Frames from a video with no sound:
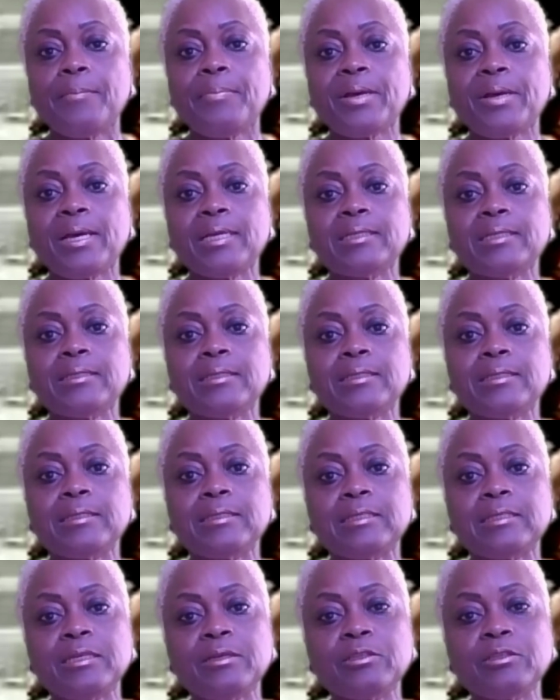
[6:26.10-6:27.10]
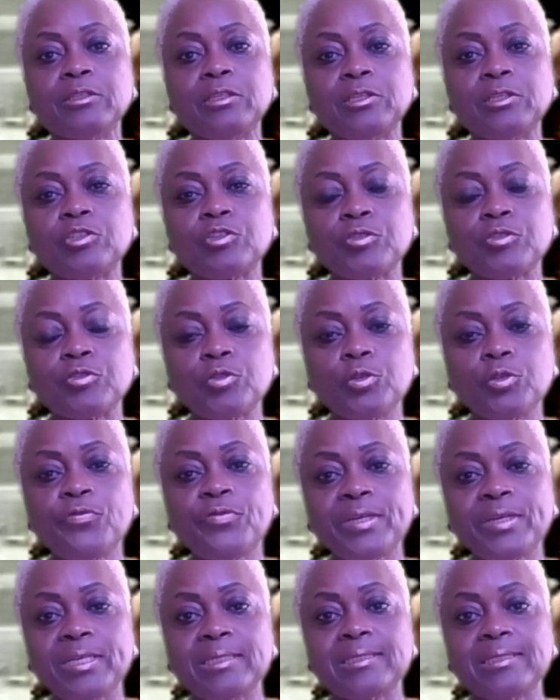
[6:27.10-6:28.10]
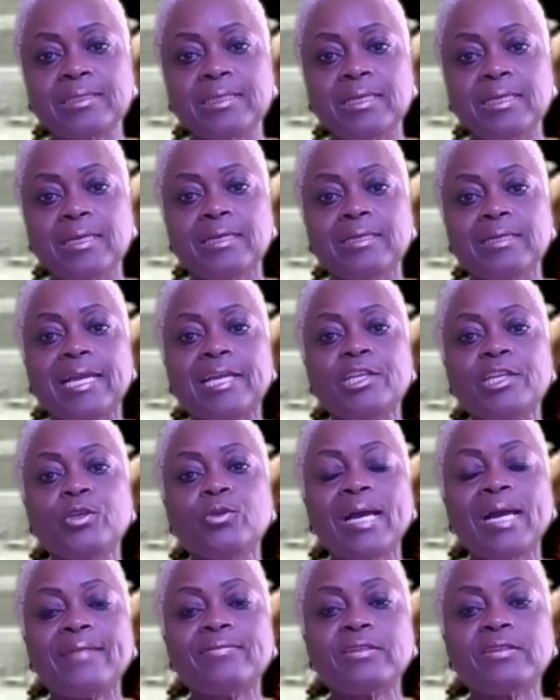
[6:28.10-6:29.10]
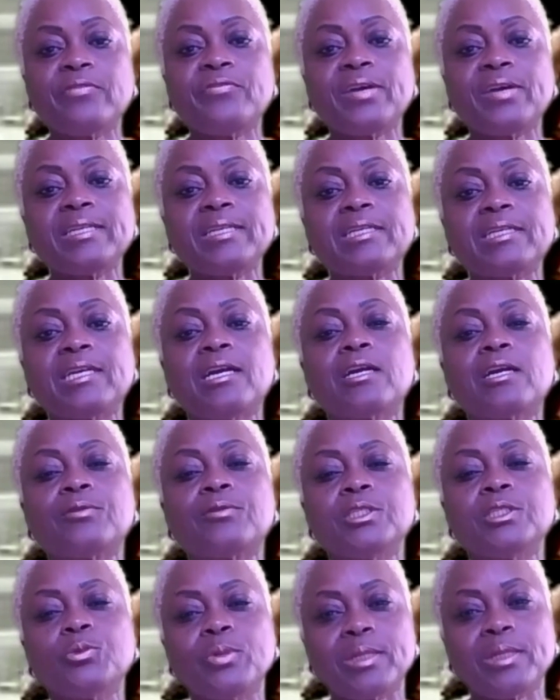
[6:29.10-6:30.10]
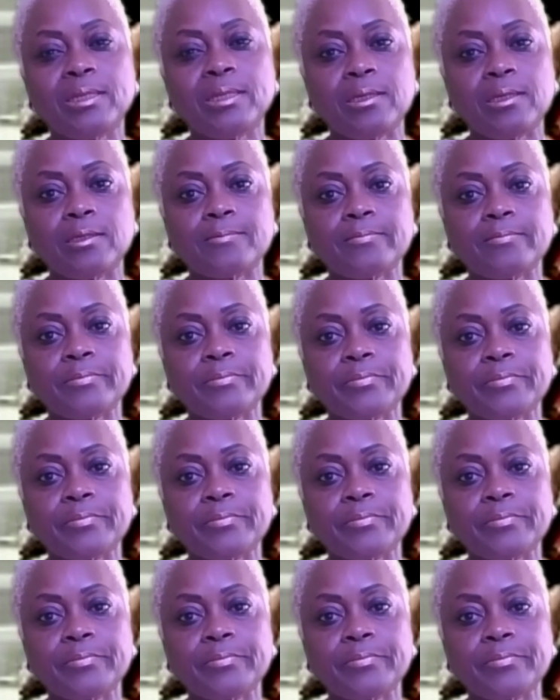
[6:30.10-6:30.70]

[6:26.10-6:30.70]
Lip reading: But the truth is that you have to find the courage within.